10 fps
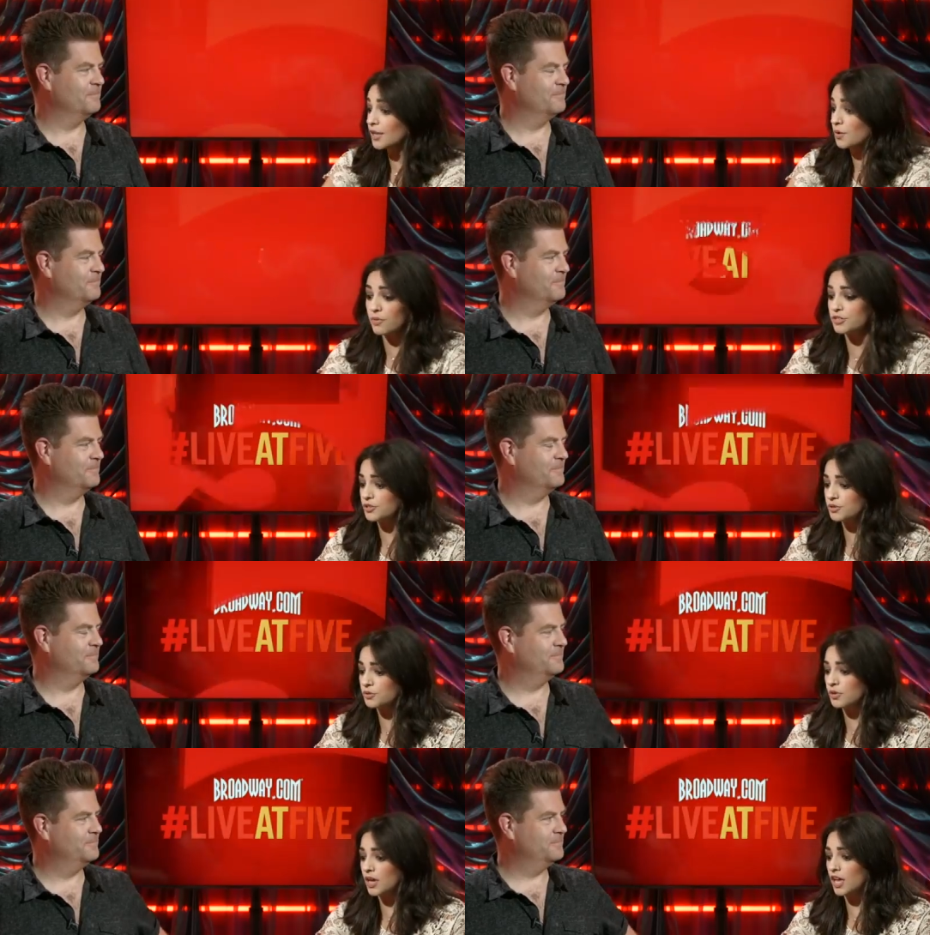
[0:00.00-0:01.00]
Speaker 1: what I would
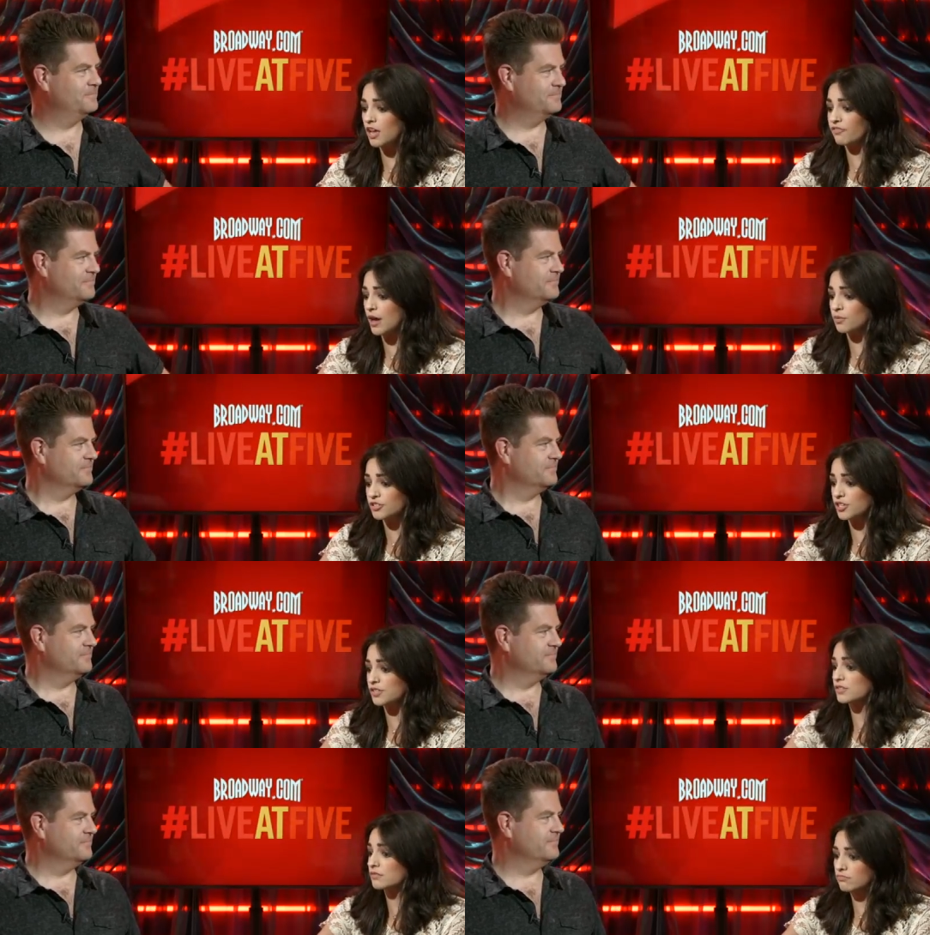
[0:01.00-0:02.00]
do if I were
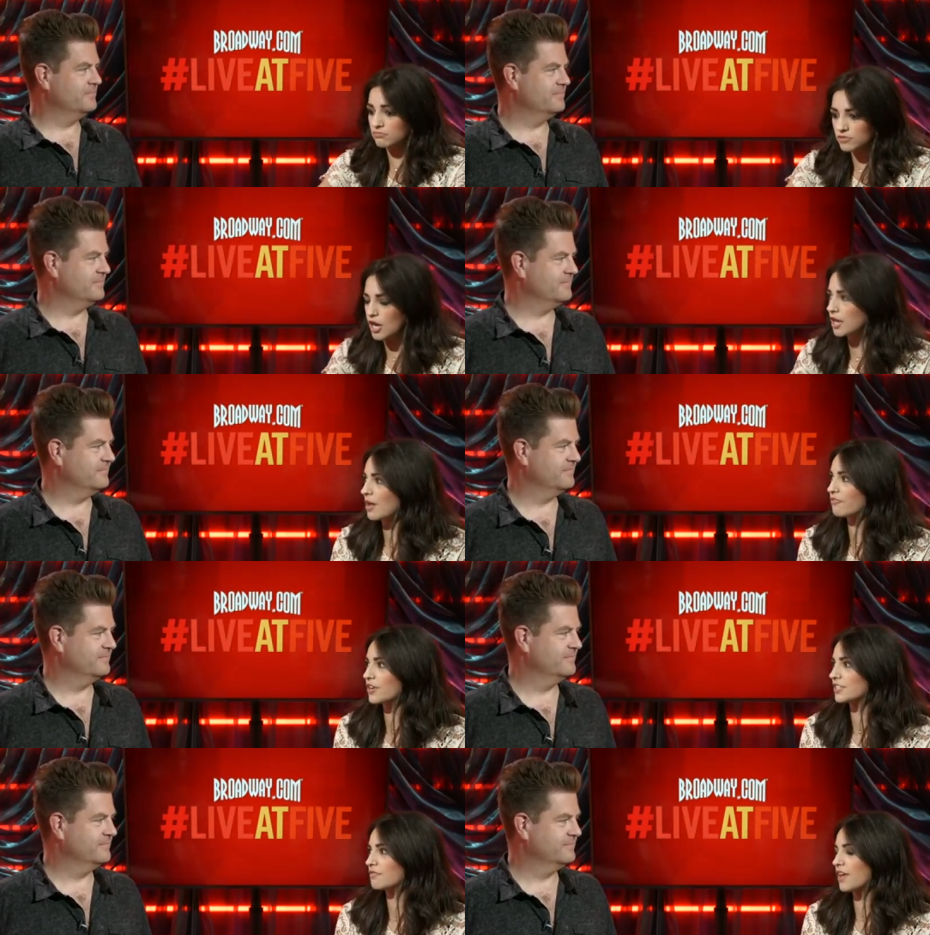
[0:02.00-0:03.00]
just talking to my
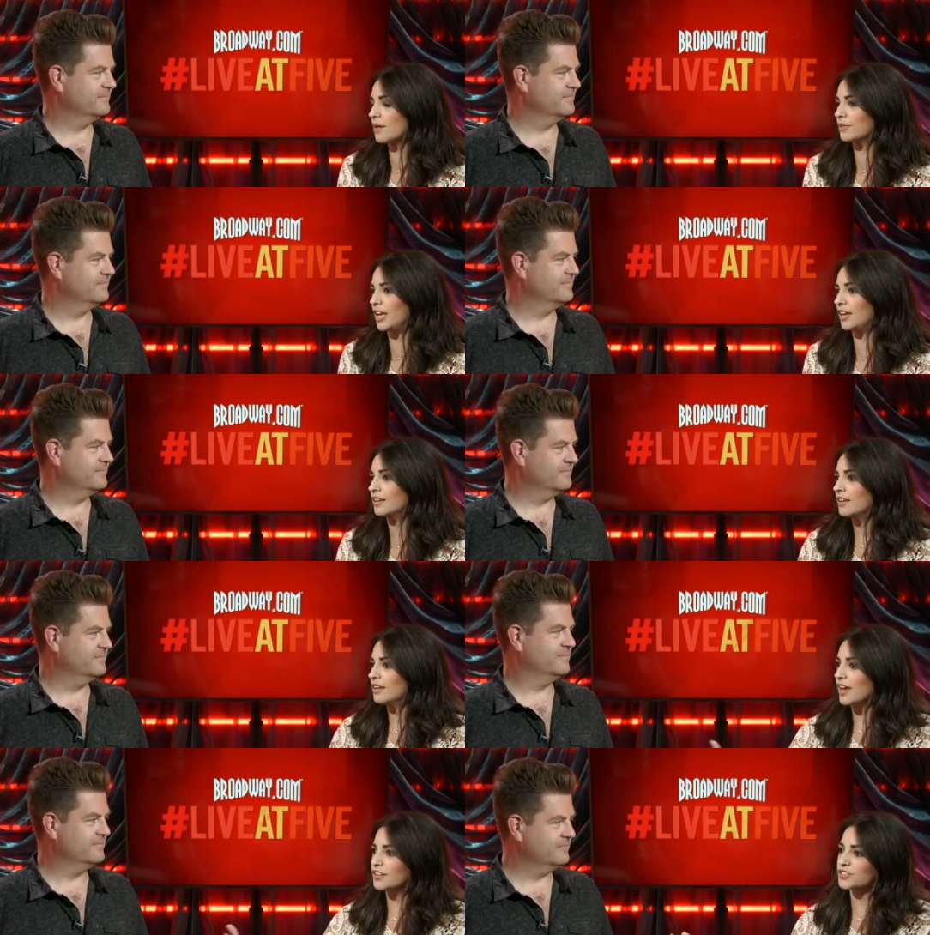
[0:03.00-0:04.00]
friends and family
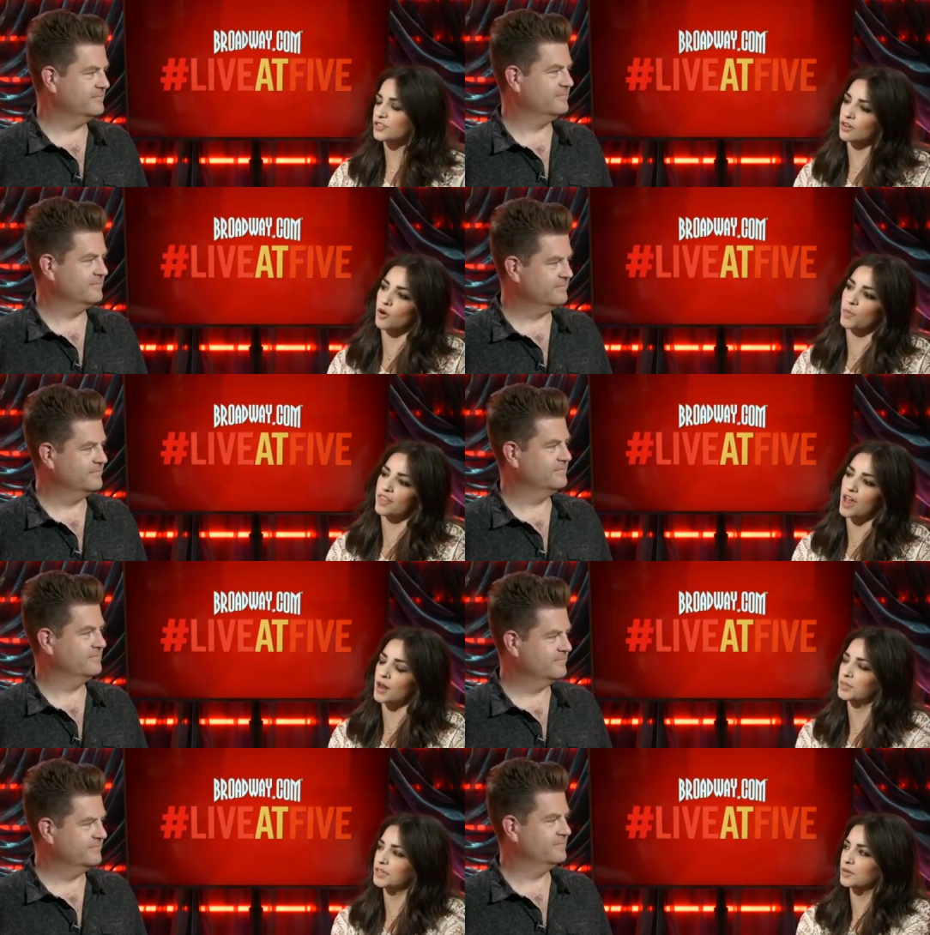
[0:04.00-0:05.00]
and just open that
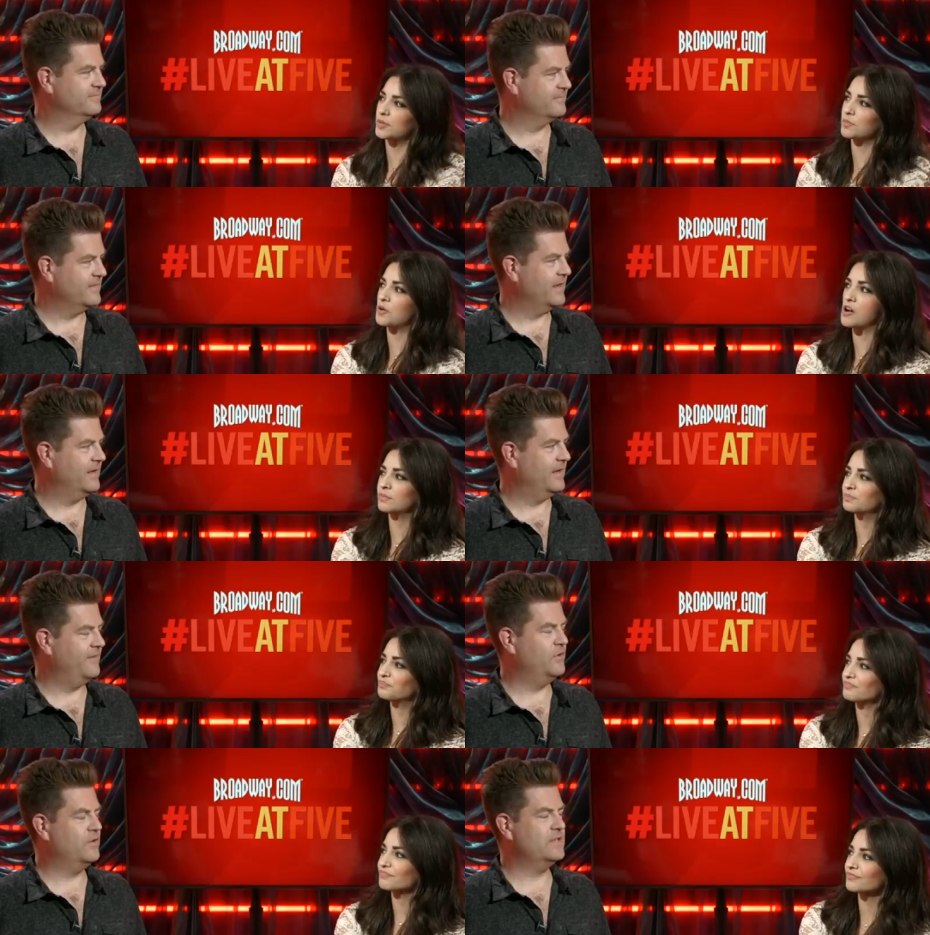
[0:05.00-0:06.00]
up a little bit more.
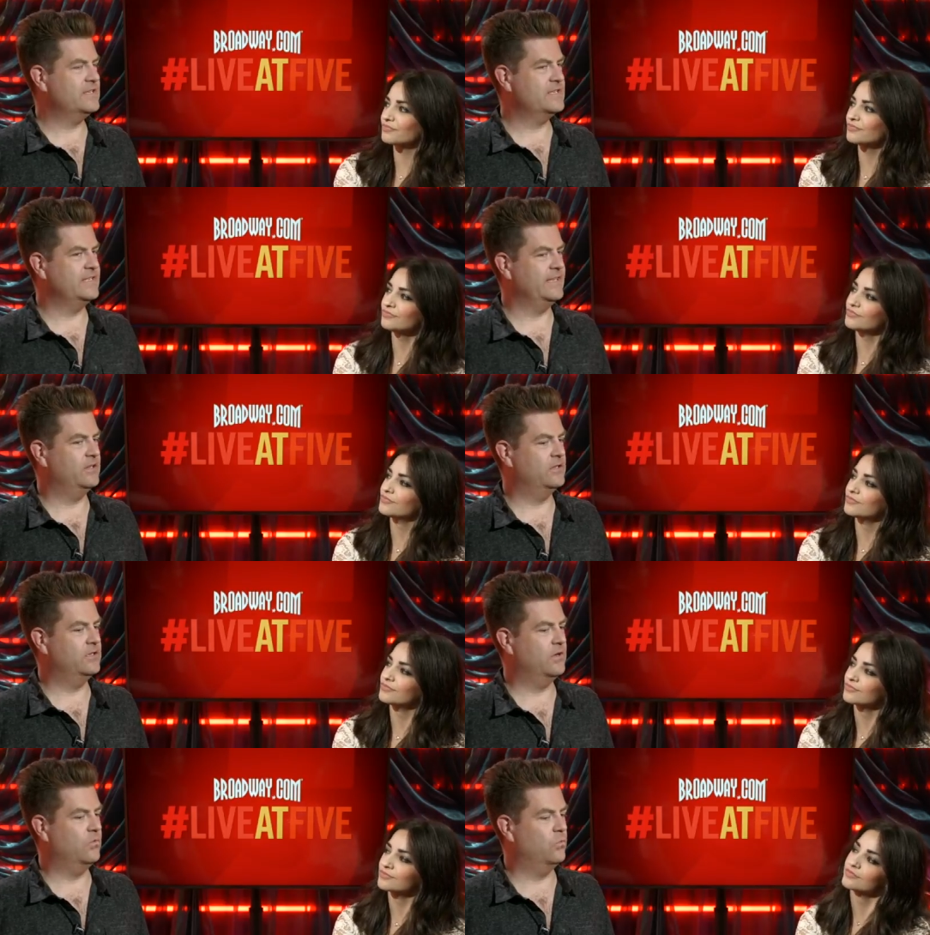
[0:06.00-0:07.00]
Speaker 2: If you could
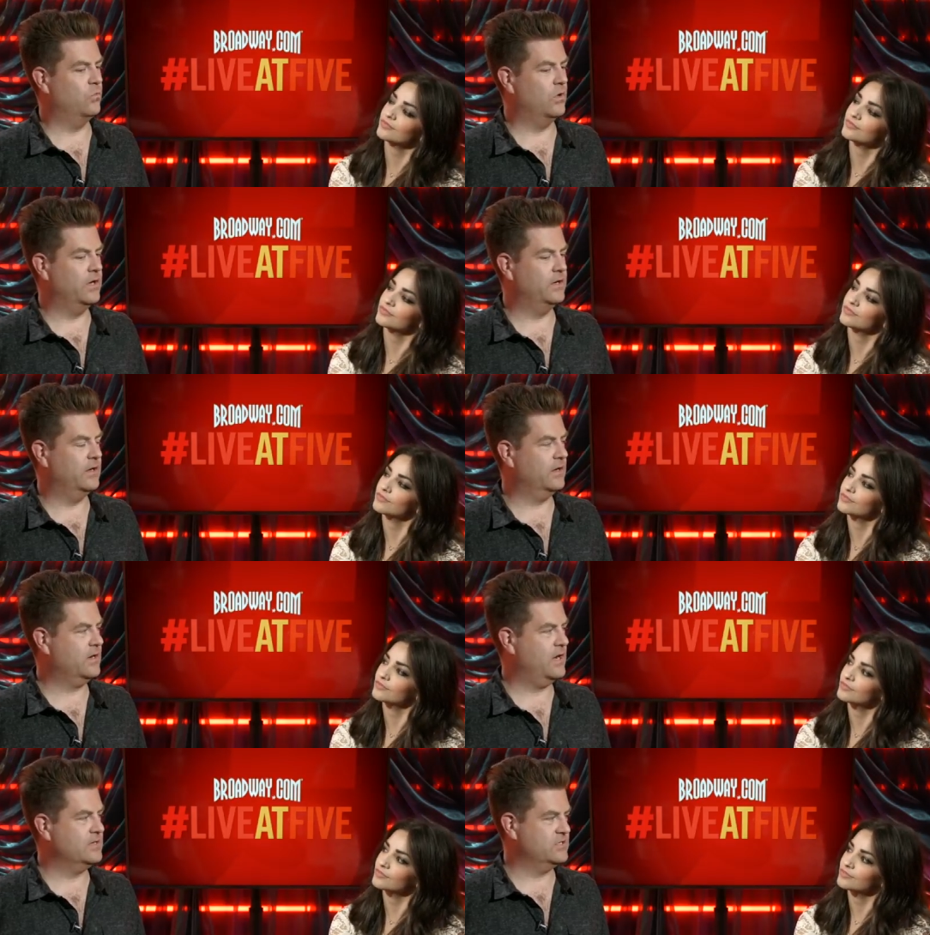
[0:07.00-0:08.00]
steal one
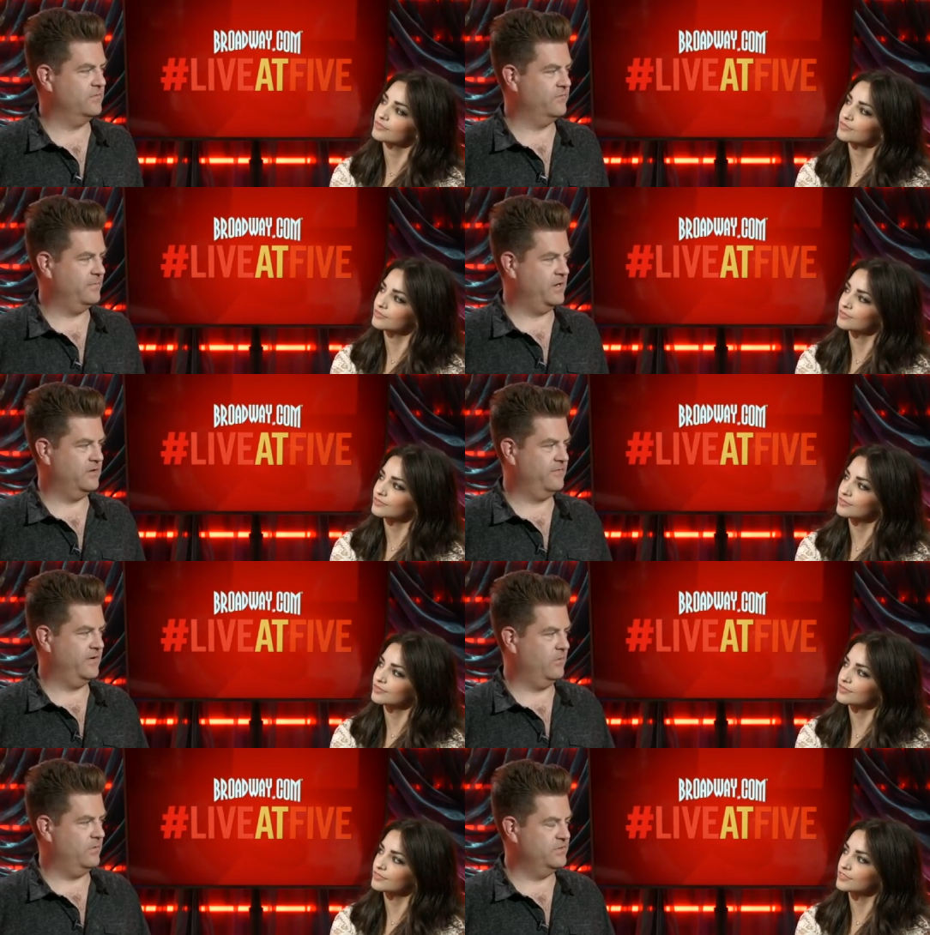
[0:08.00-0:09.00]
costume from on your
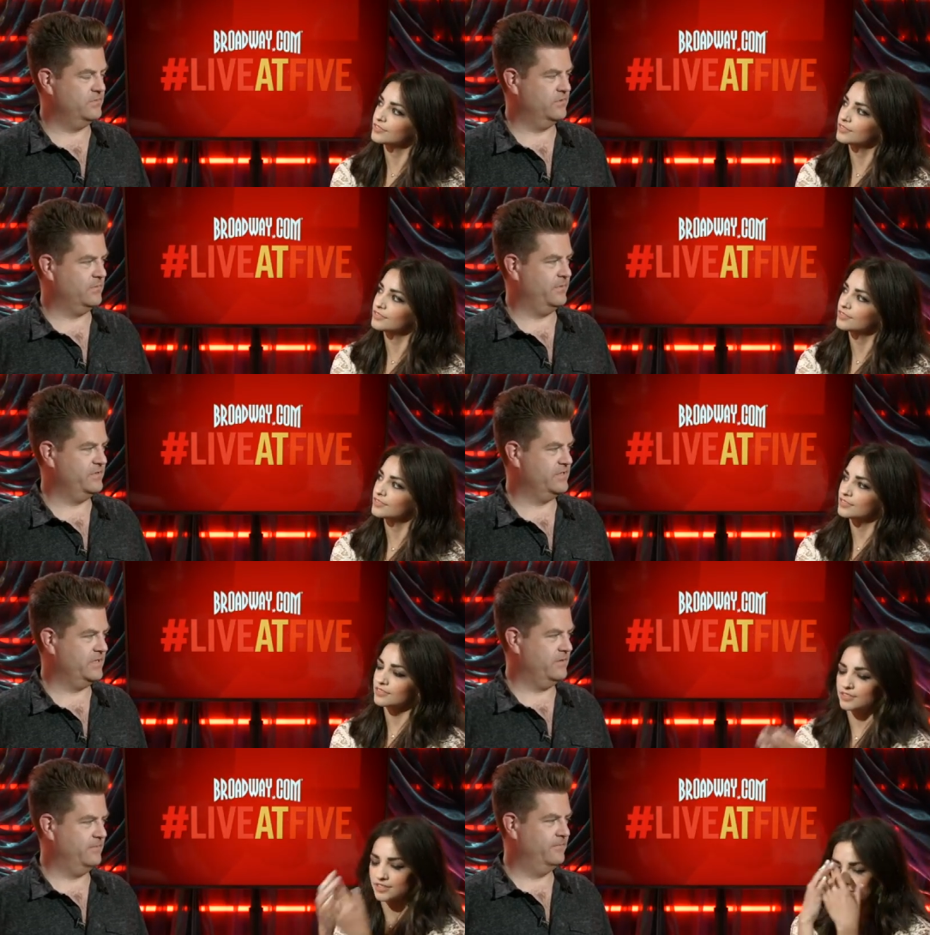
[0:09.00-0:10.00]
feet, what would, which one would you steal?